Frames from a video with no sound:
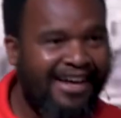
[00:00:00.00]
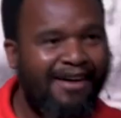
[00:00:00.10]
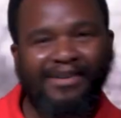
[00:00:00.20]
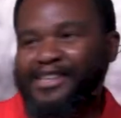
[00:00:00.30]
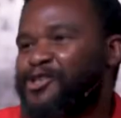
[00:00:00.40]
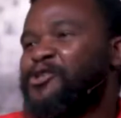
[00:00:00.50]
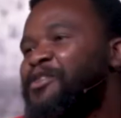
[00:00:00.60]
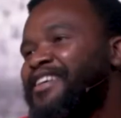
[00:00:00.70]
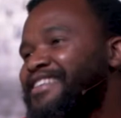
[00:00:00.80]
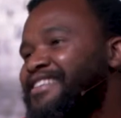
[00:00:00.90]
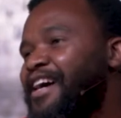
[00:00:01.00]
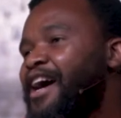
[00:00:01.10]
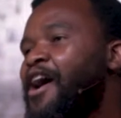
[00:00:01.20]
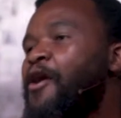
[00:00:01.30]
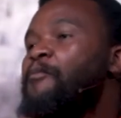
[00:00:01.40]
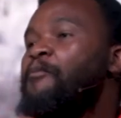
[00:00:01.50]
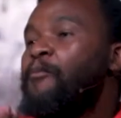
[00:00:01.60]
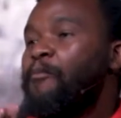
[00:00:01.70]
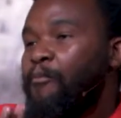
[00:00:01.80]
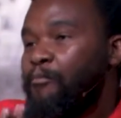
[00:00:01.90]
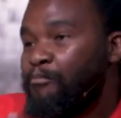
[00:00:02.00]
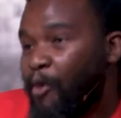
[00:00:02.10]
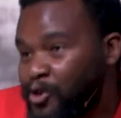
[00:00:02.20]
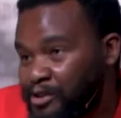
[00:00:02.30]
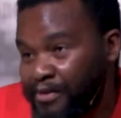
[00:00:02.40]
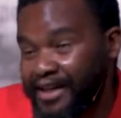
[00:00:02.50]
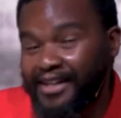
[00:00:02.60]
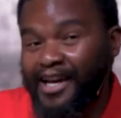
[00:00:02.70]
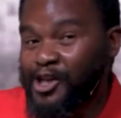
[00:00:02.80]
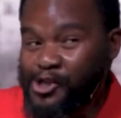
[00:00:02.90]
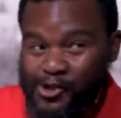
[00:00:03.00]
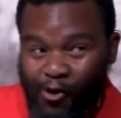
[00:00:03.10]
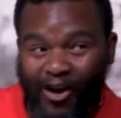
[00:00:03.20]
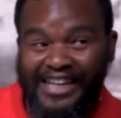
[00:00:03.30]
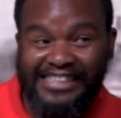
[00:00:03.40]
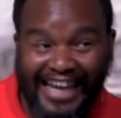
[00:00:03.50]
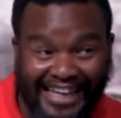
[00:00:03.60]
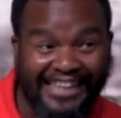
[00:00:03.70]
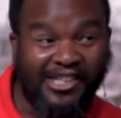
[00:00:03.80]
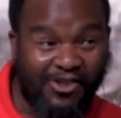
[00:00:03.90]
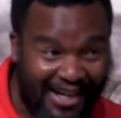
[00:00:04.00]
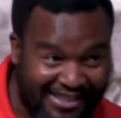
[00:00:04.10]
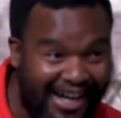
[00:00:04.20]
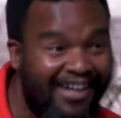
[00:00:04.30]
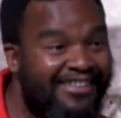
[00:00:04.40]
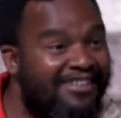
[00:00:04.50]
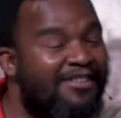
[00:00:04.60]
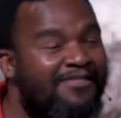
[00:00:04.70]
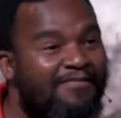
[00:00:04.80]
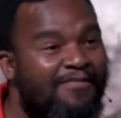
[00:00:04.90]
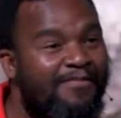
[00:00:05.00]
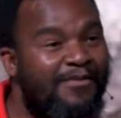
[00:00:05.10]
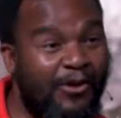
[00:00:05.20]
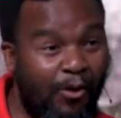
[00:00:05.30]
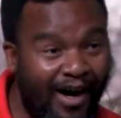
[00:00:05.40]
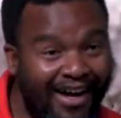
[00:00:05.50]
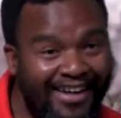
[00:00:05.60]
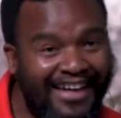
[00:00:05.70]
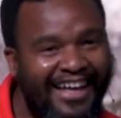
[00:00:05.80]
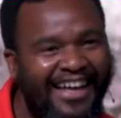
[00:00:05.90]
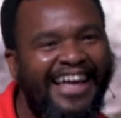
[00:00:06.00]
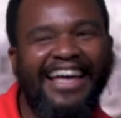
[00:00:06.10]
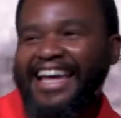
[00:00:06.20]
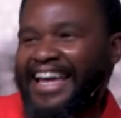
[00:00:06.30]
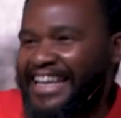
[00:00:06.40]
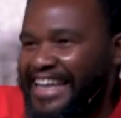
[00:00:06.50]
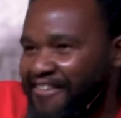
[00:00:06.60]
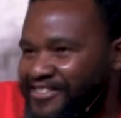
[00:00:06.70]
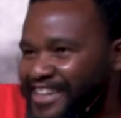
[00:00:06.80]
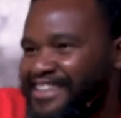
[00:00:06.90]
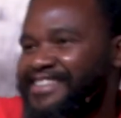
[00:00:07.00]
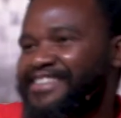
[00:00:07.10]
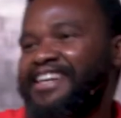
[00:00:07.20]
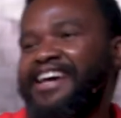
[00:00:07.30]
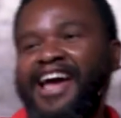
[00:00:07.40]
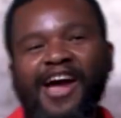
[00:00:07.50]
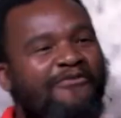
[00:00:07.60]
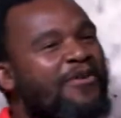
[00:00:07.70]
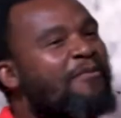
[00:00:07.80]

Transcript: But the truth is, most men enjoy taking the trash out. You know why? It gives us a few